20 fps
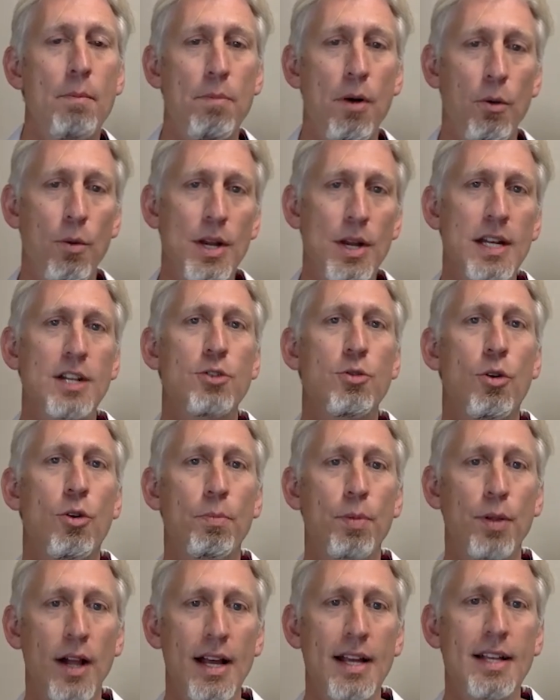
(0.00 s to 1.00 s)
but we need to
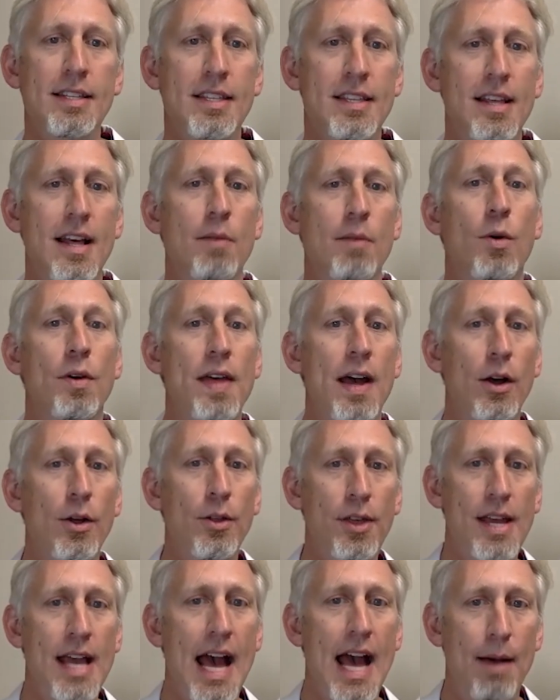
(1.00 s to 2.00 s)
replace them with
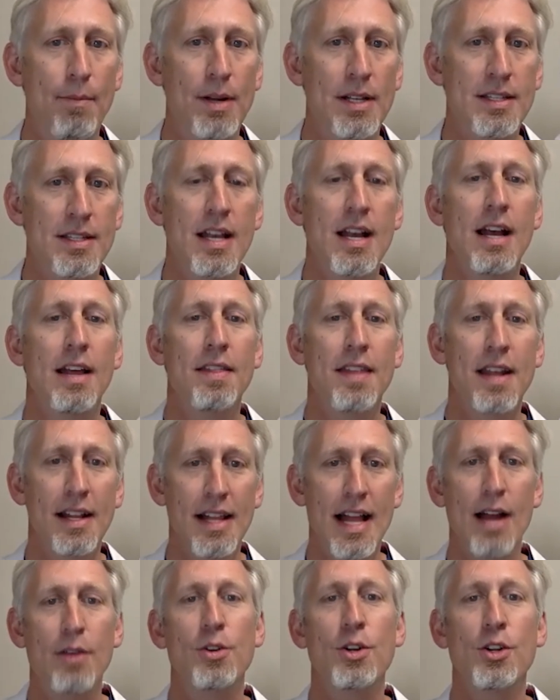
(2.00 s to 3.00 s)
healthy habits that
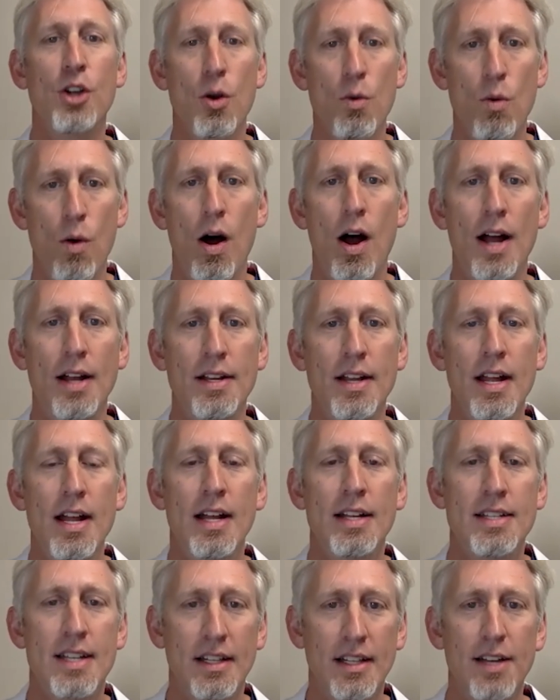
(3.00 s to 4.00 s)
allow you to go on
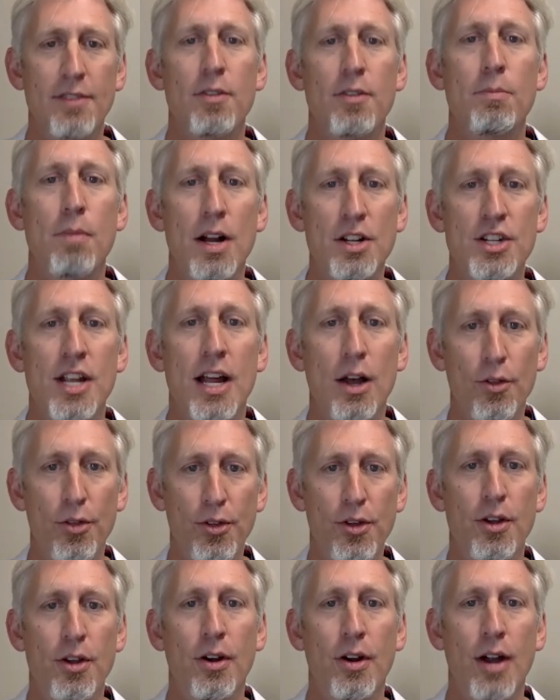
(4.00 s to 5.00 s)
to live a much
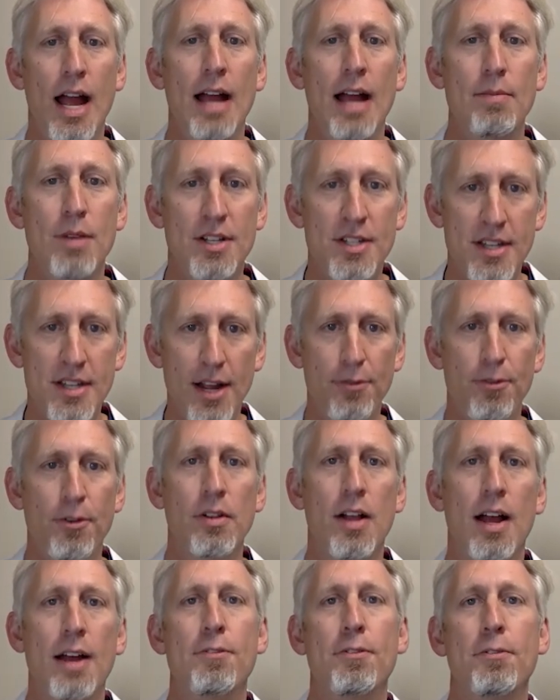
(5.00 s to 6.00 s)
healthier and much safer
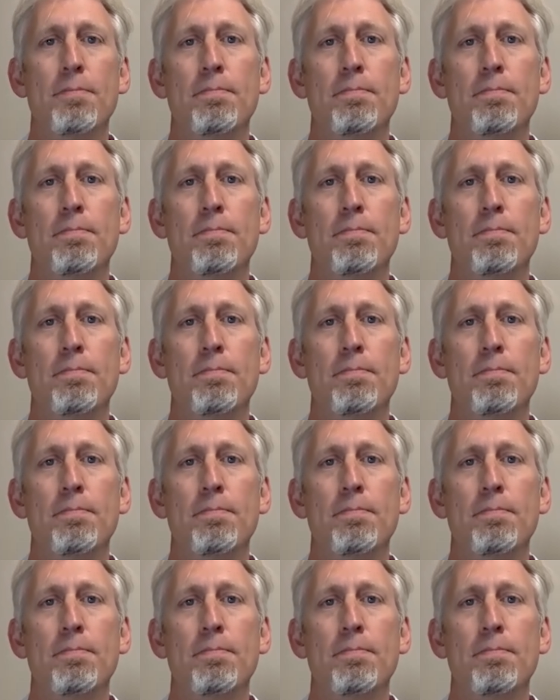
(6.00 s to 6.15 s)
life.